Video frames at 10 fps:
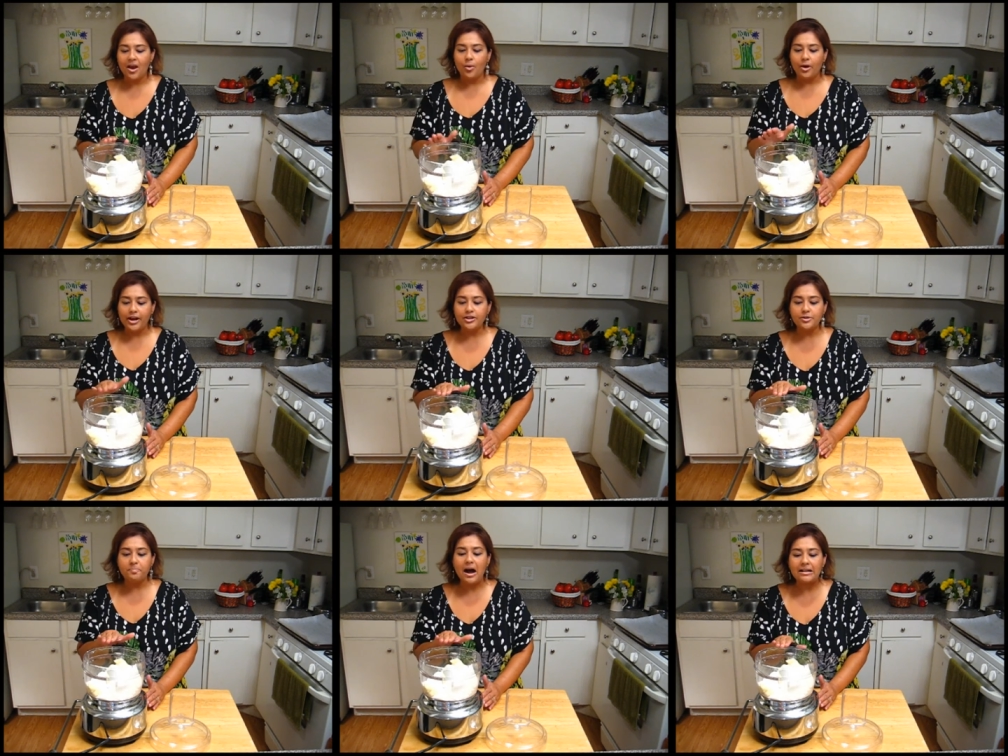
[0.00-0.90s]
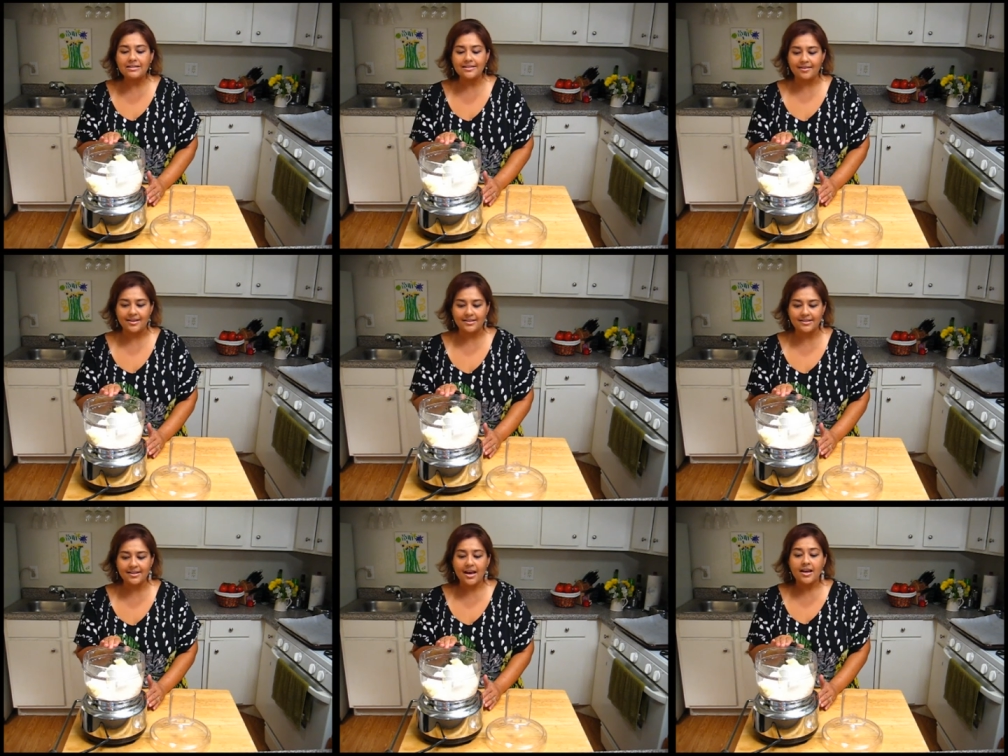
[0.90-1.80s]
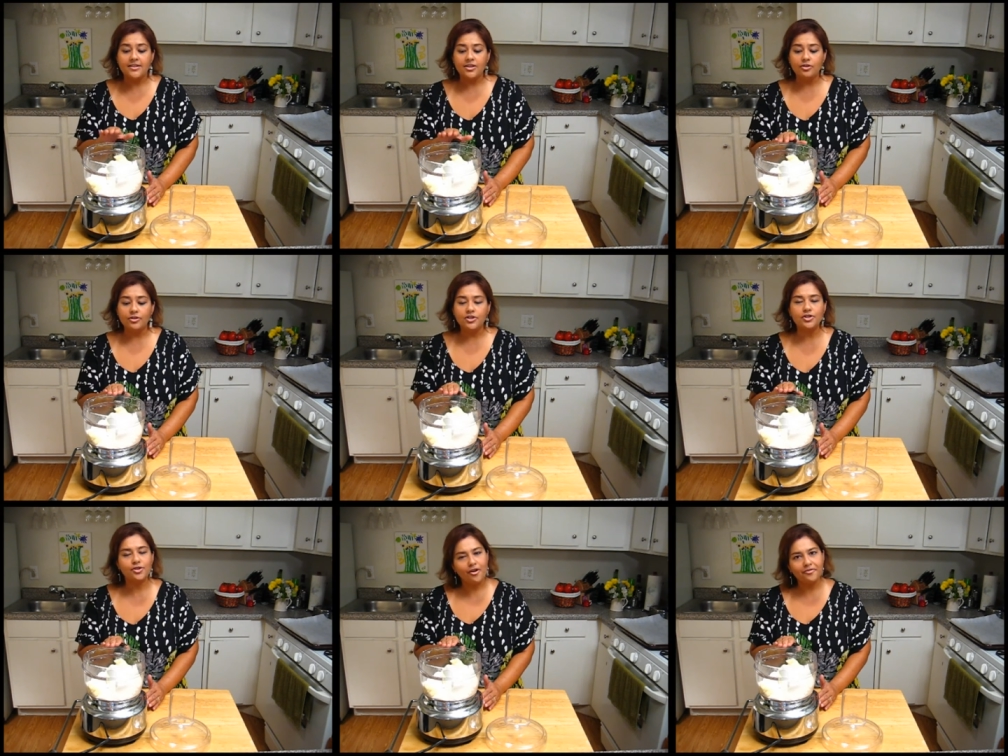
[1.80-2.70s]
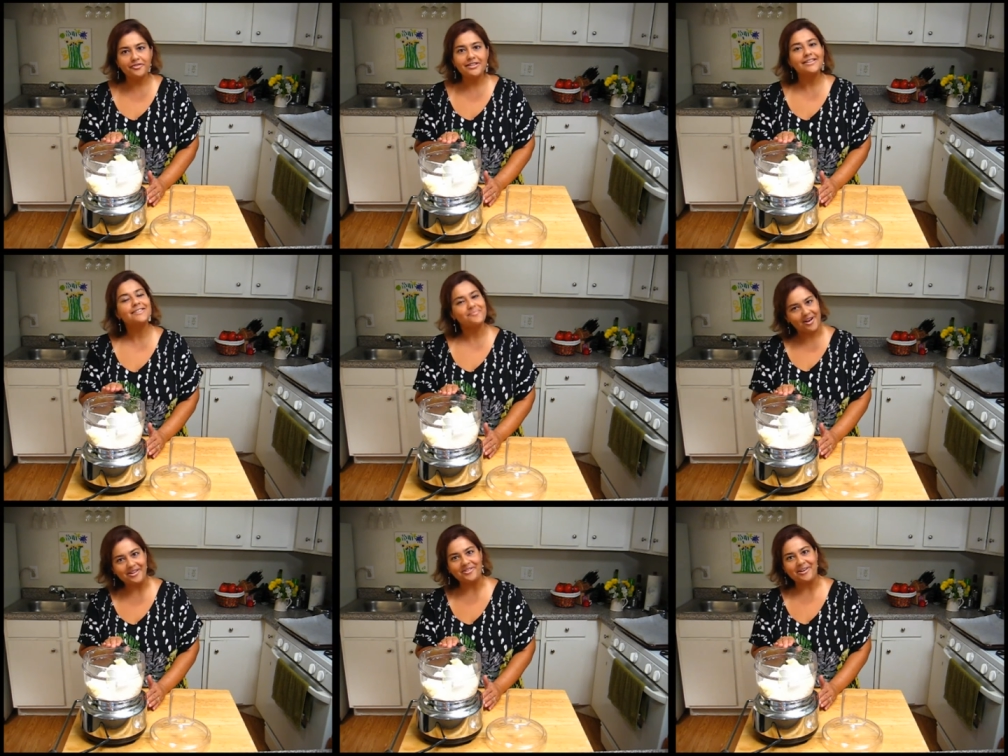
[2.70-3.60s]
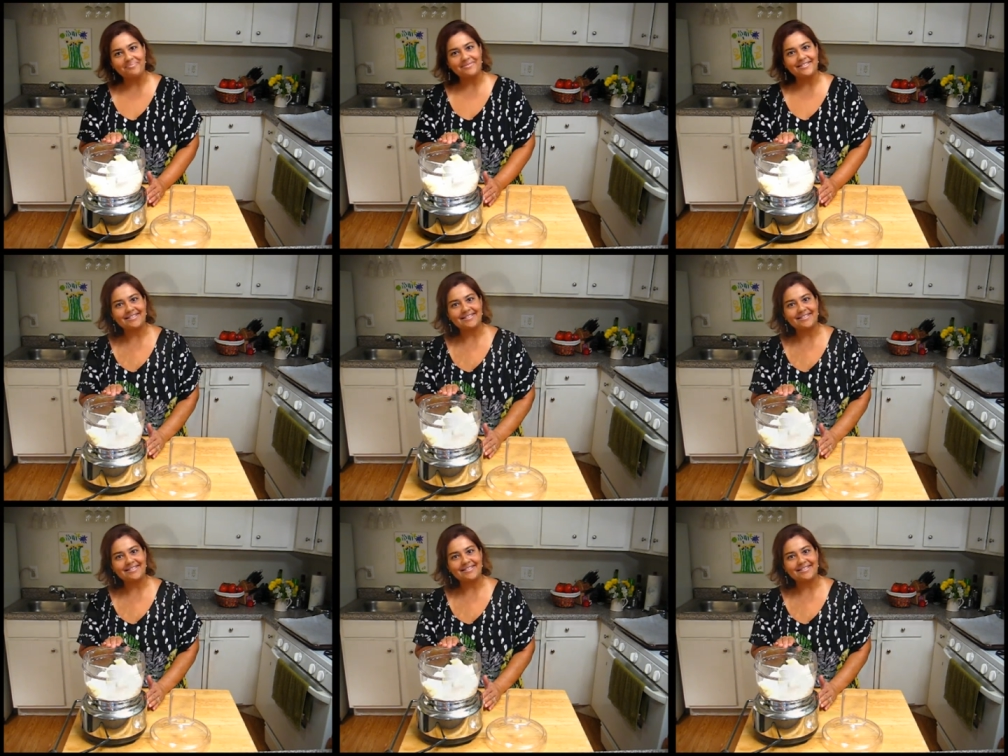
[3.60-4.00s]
We're going to pulse this till it's soft as breadcrumbs.